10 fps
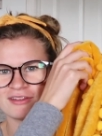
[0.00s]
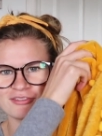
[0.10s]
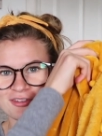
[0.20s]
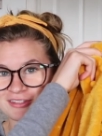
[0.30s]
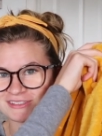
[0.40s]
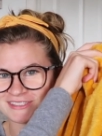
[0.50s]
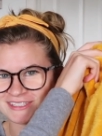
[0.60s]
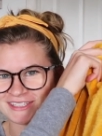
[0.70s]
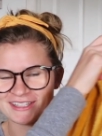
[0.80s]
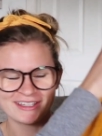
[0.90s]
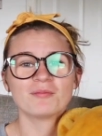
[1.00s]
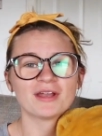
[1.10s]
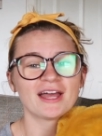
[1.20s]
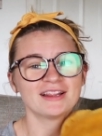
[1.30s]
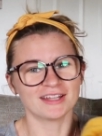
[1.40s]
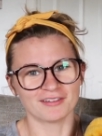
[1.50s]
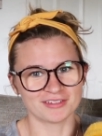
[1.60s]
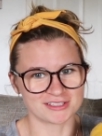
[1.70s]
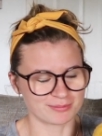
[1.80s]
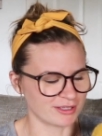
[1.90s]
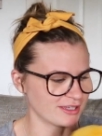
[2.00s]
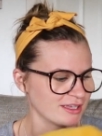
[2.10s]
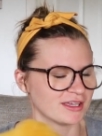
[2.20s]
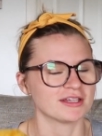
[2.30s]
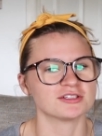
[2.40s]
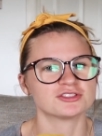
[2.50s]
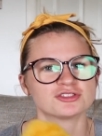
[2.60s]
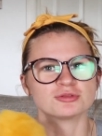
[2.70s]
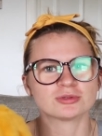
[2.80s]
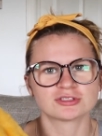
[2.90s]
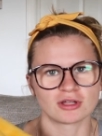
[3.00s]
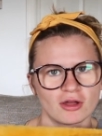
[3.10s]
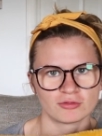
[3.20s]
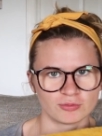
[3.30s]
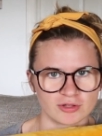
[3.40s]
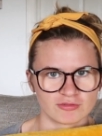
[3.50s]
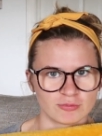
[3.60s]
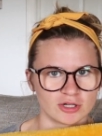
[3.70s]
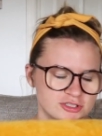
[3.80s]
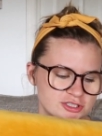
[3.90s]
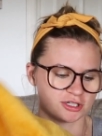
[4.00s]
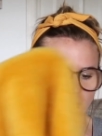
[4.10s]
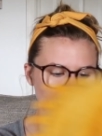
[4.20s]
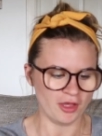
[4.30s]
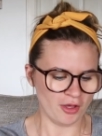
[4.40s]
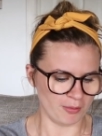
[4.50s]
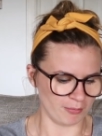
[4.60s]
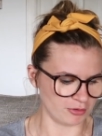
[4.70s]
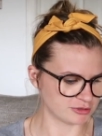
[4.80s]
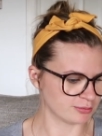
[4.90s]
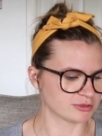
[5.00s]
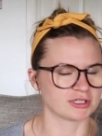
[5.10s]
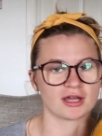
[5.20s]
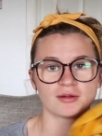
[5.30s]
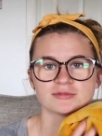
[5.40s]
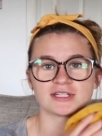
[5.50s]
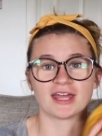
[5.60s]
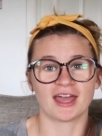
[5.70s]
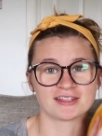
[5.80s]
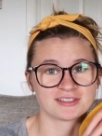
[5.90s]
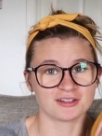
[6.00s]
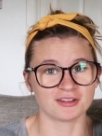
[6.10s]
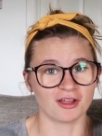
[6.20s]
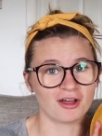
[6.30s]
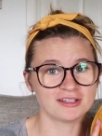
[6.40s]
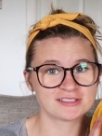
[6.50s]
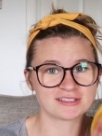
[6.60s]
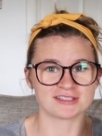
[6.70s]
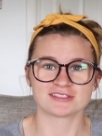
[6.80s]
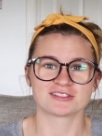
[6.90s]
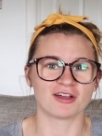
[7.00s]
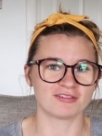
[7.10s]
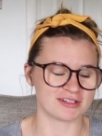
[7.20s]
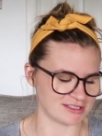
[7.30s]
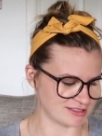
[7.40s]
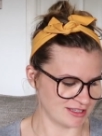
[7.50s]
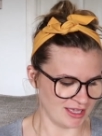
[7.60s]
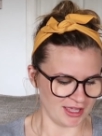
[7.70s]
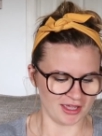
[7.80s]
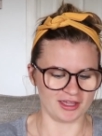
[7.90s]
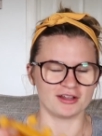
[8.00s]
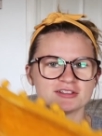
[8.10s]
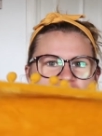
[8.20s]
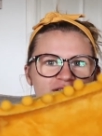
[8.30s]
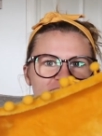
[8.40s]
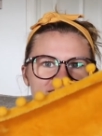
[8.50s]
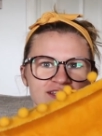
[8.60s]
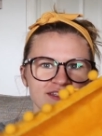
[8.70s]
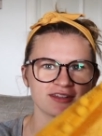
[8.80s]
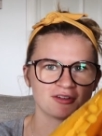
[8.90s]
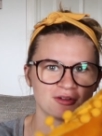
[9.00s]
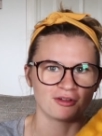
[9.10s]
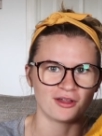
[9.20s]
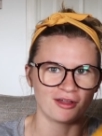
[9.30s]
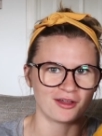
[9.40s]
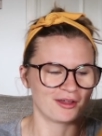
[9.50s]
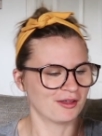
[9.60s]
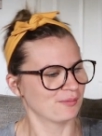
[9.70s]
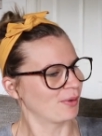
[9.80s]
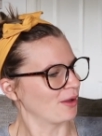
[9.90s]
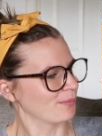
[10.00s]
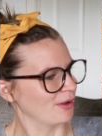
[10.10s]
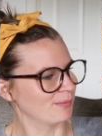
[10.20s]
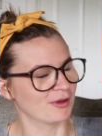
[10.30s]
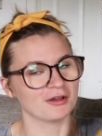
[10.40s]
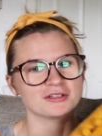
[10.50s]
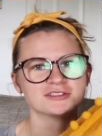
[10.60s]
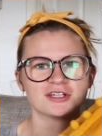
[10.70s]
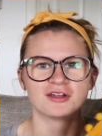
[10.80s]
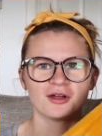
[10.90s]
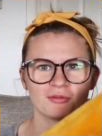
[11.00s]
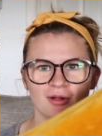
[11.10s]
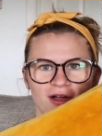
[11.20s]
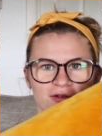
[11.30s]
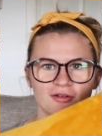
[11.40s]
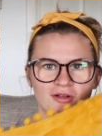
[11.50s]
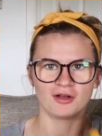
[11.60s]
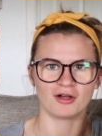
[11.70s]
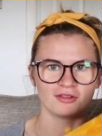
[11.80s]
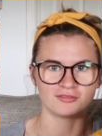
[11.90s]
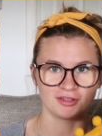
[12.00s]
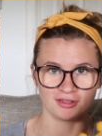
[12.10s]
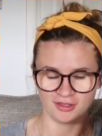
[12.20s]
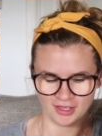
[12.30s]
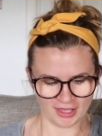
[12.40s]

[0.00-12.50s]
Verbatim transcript: if you can see. But I love this blanket. It is super soft. We have washed it multiple times and it hasn't lost its softness. It also has these little uh, pom-pom balls around all of it